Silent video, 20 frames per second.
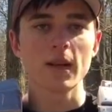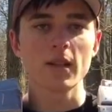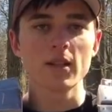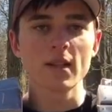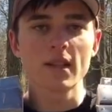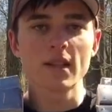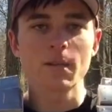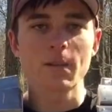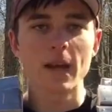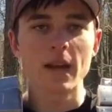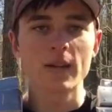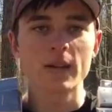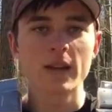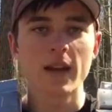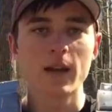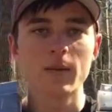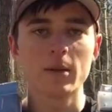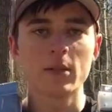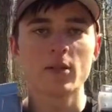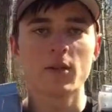It just depends
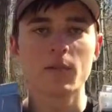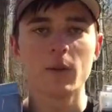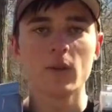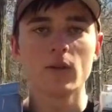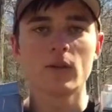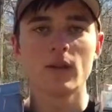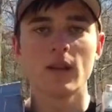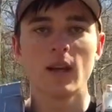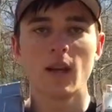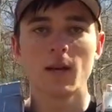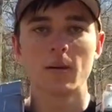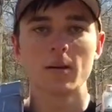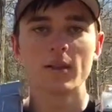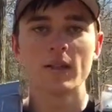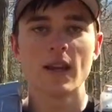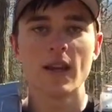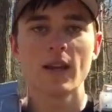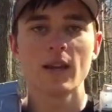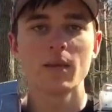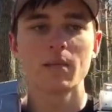how much abuse the armor has
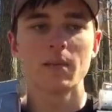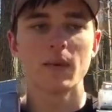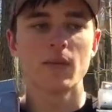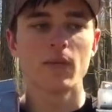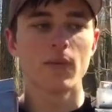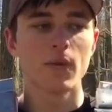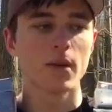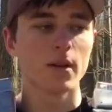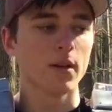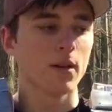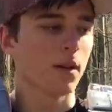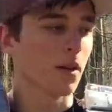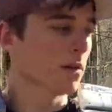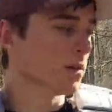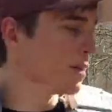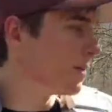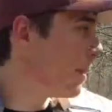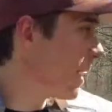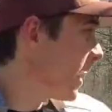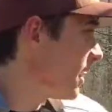taken before you go
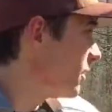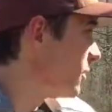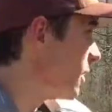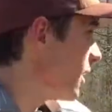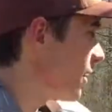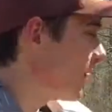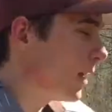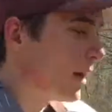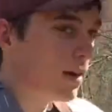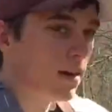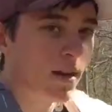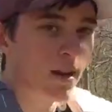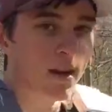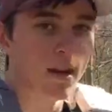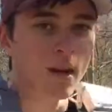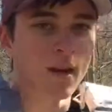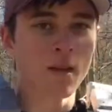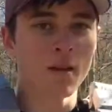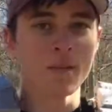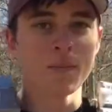into battle with it.
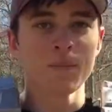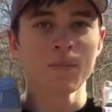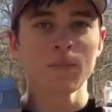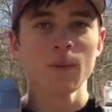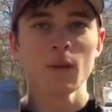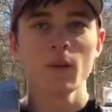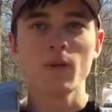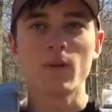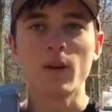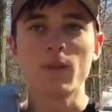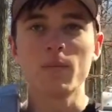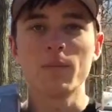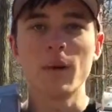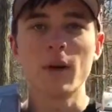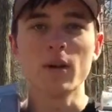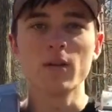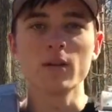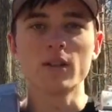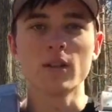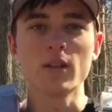With
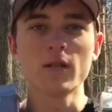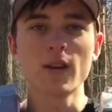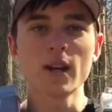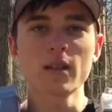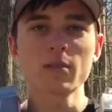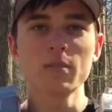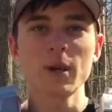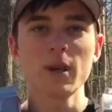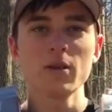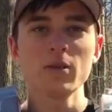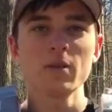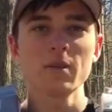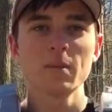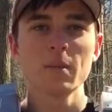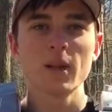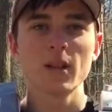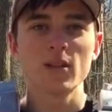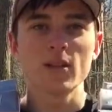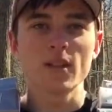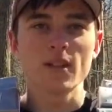bows and crossbows,
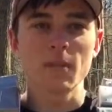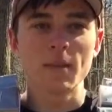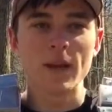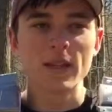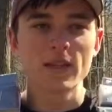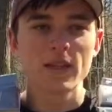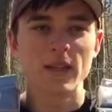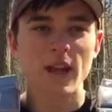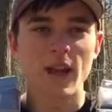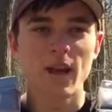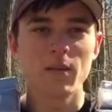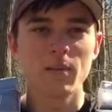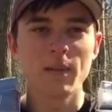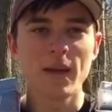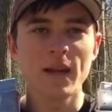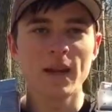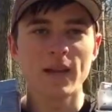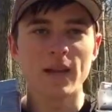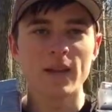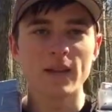it just depends on how
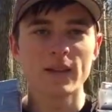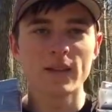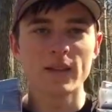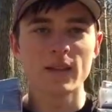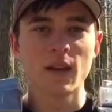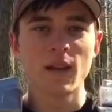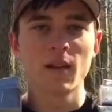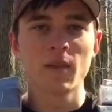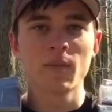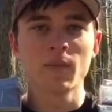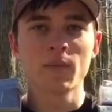big it is.